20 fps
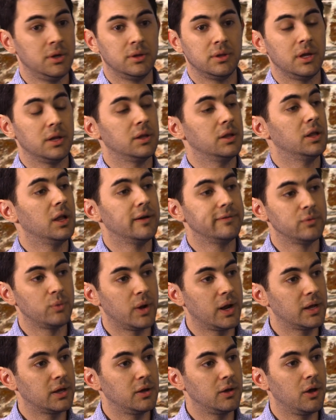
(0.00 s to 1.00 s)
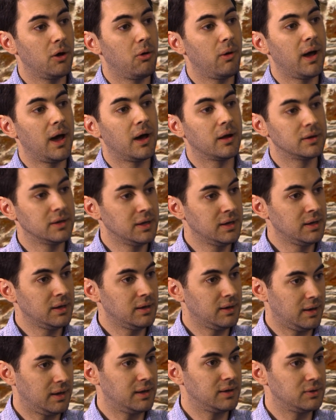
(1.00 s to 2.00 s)
they love when I can go out
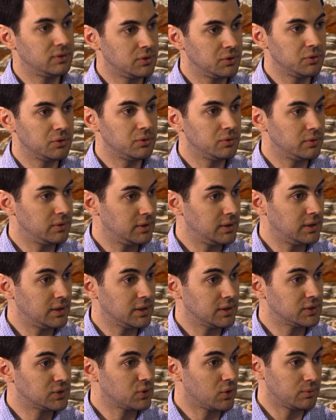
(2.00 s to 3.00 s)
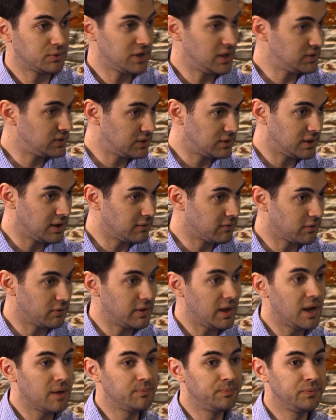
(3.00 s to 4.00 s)
and do the storm chasing thing for
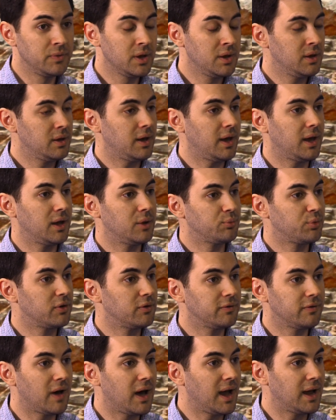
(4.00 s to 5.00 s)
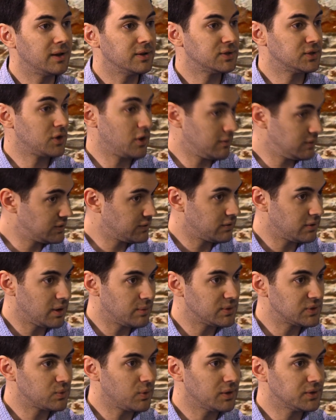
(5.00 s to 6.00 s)
them and provide a service for them
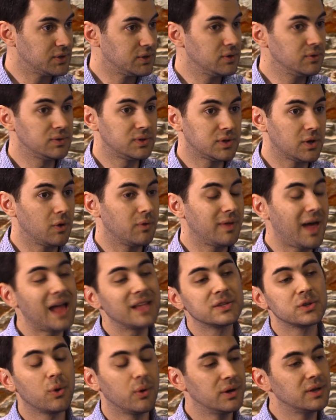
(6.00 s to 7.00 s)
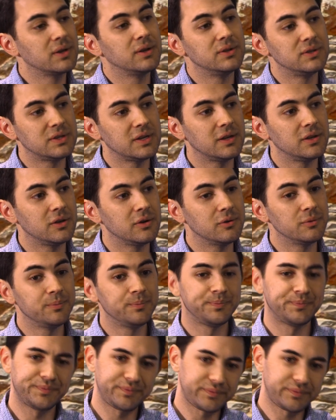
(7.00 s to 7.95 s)
as well, too. So that's going to continue